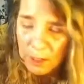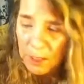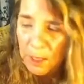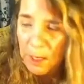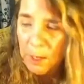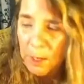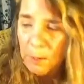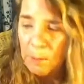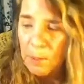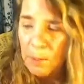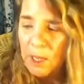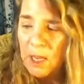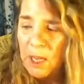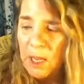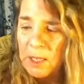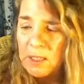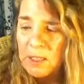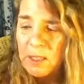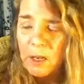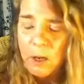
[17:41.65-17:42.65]
Because the
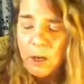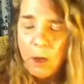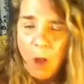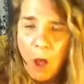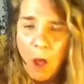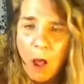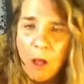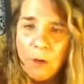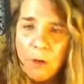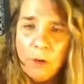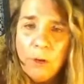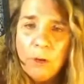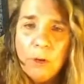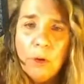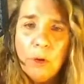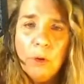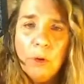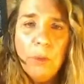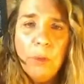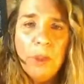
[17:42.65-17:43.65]
longer you're
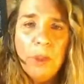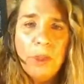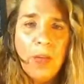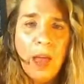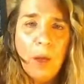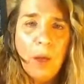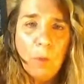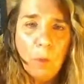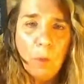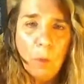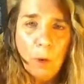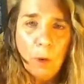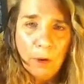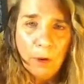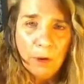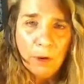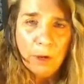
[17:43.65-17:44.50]
without work,